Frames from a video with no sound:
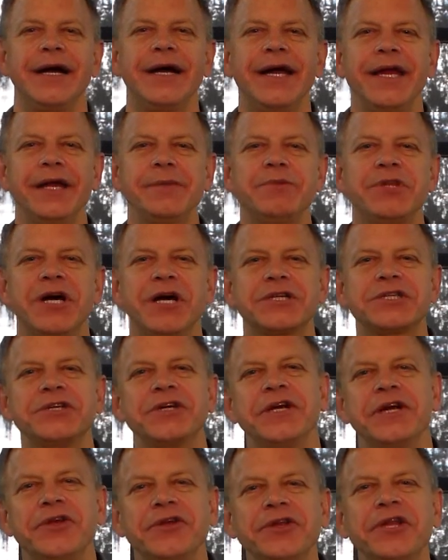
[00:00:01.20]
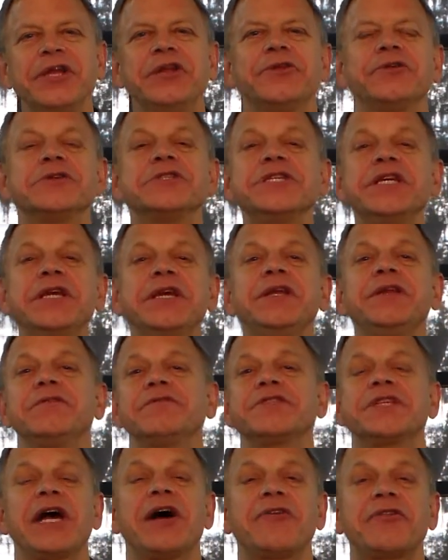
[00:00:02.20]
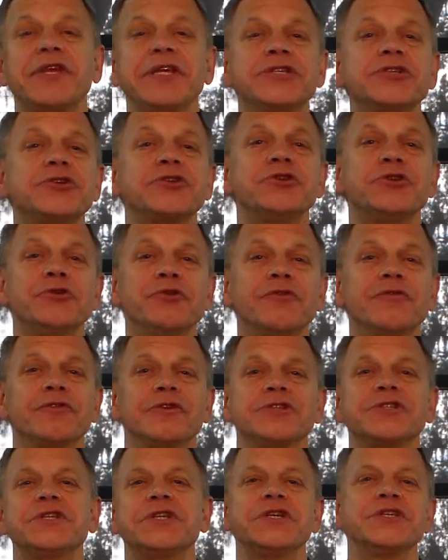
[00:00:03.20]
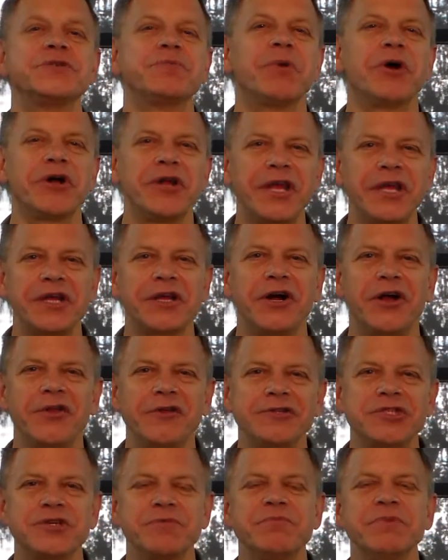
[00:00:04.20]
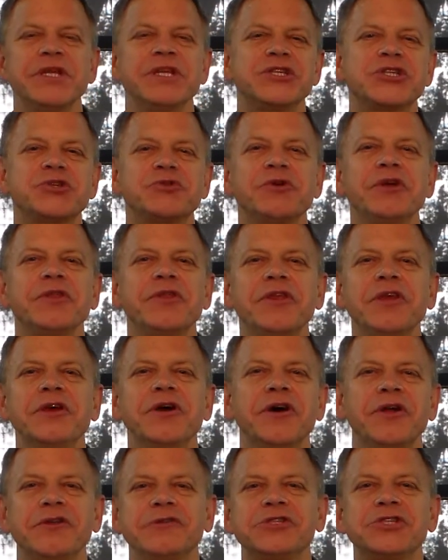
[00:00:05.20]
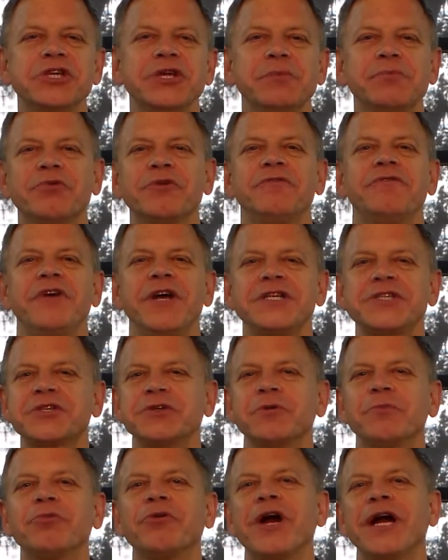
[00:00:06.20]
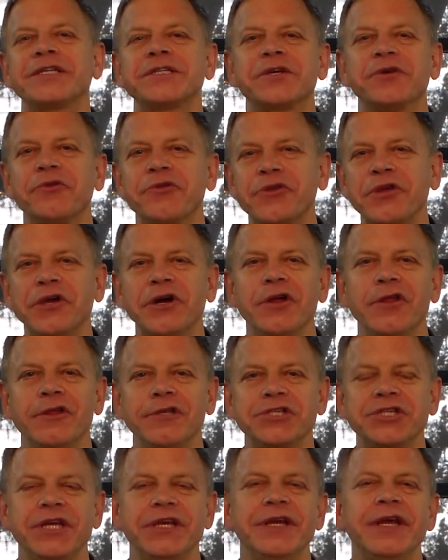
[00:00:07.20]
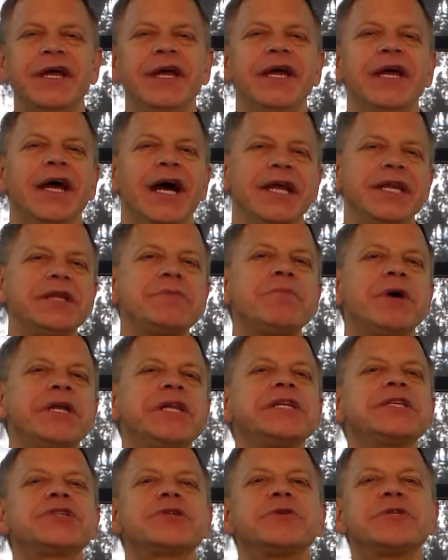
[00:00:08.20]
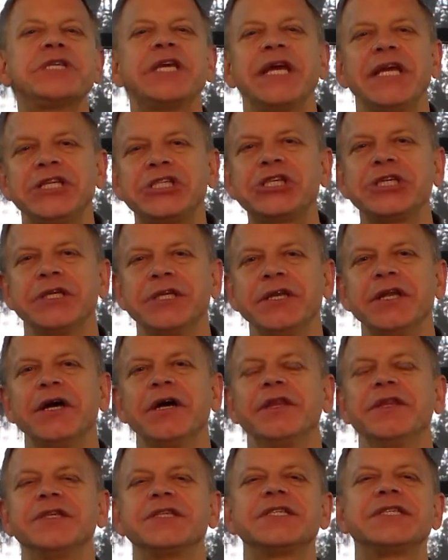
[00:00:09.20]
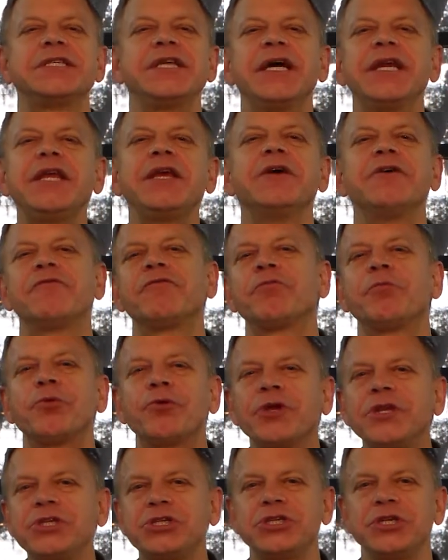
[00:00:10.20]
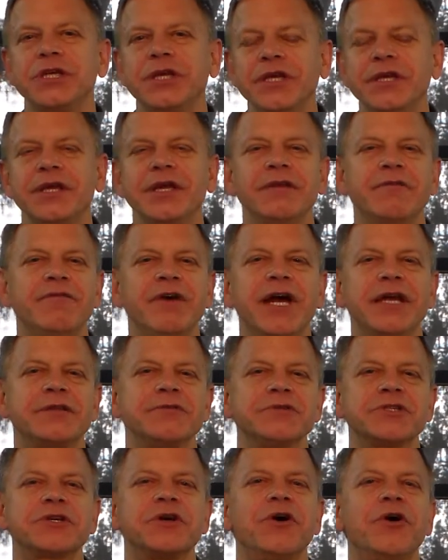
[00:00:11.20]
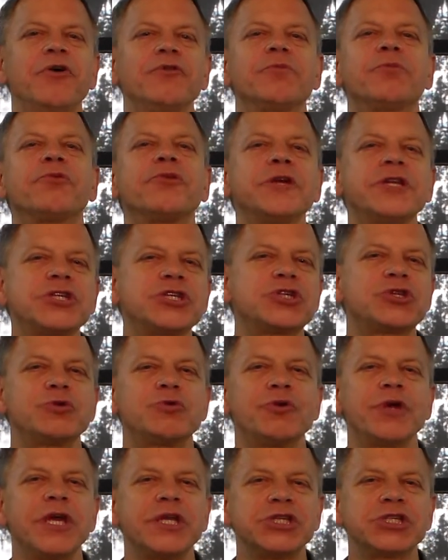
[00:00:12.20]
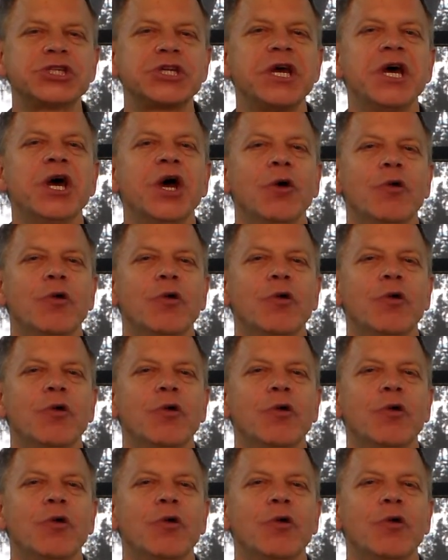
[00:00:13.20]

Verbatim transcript: Hi, I'm Dr. Alan Ehler, Dean of Southeastern University's Barnett College of Ministry and Theology and Professor of Practical Theology. I did my dissertation on the study of preaching. In fact, it was called Preach to Reach.